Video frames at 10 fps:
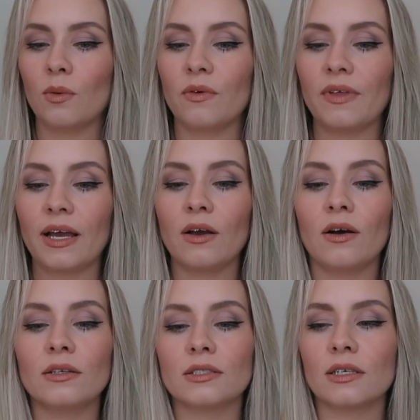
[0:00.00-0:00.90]
We've then
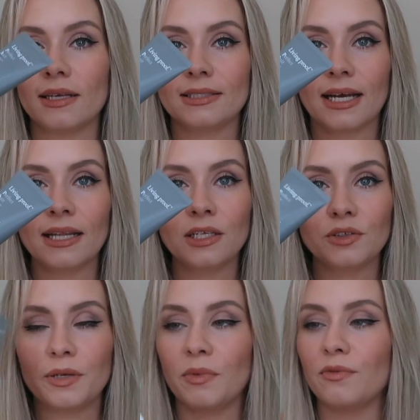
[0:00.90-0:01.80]
got a styling
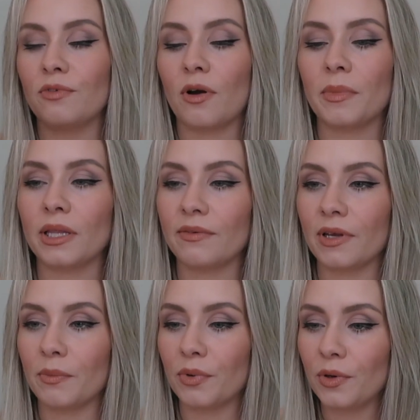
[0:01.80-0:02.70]
treatment from
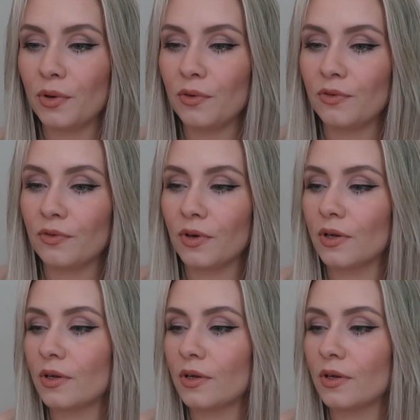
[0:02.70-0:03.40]
Living Proof.